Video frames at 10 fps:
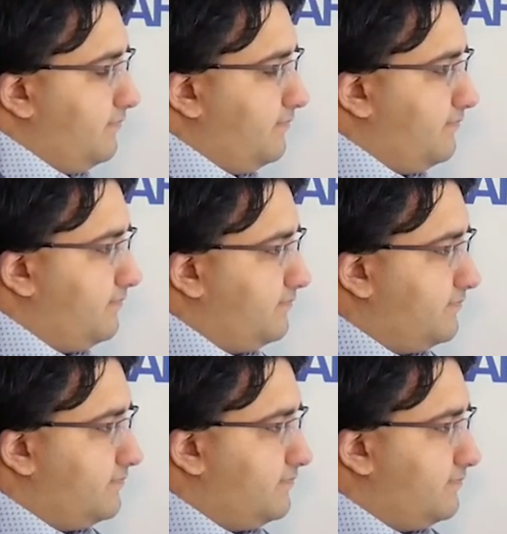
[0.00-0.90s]

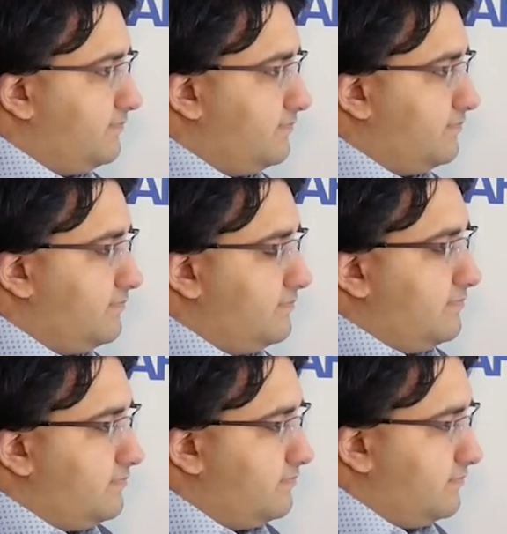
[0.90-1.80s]

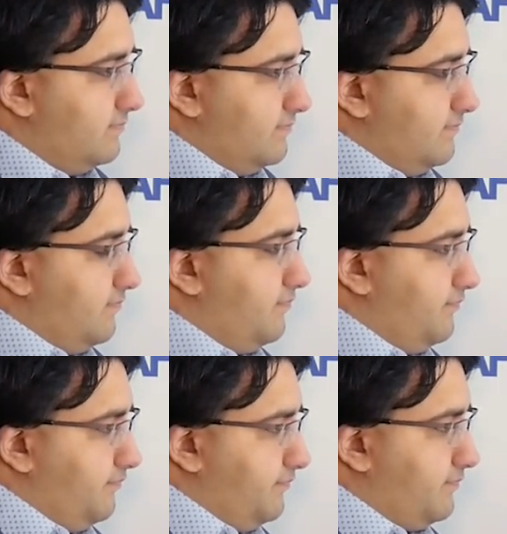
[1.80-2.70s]

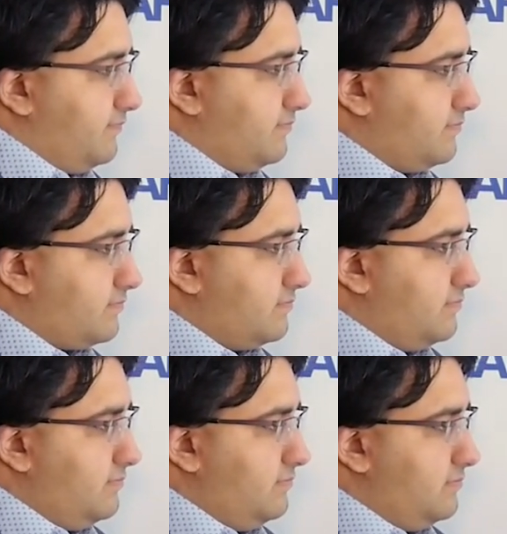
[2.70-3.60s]

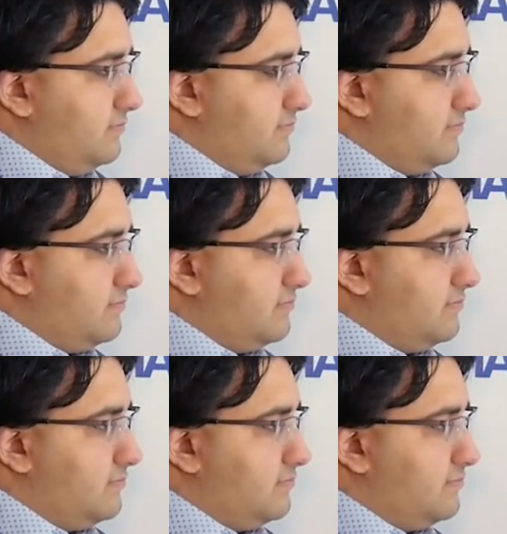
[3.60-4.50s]

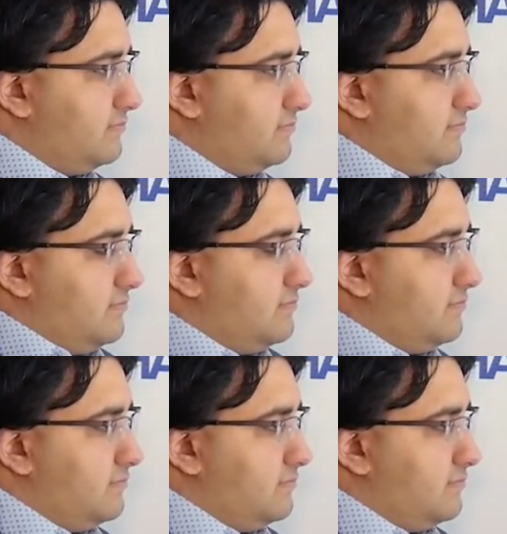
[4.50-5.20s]
(not speaking)